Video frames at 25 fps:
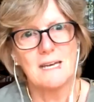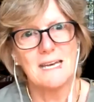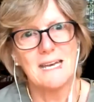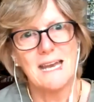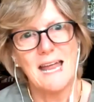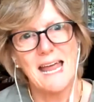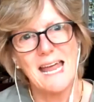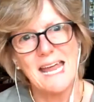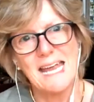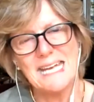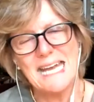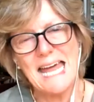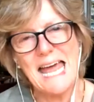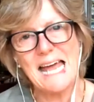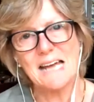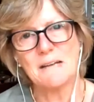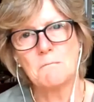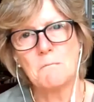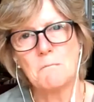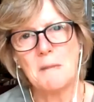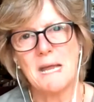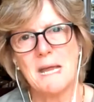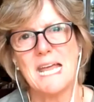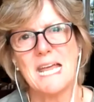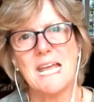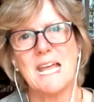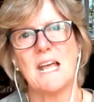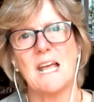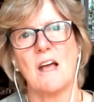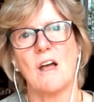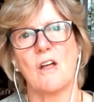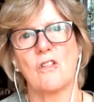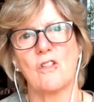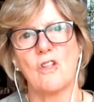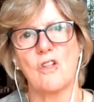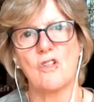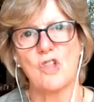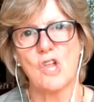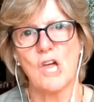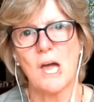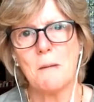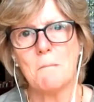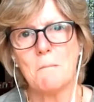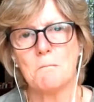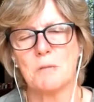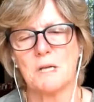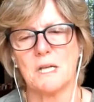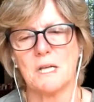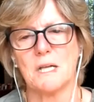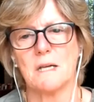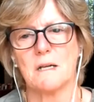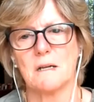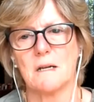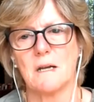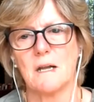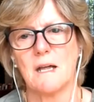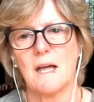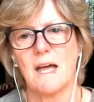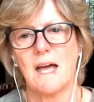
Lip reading: it had me as a champion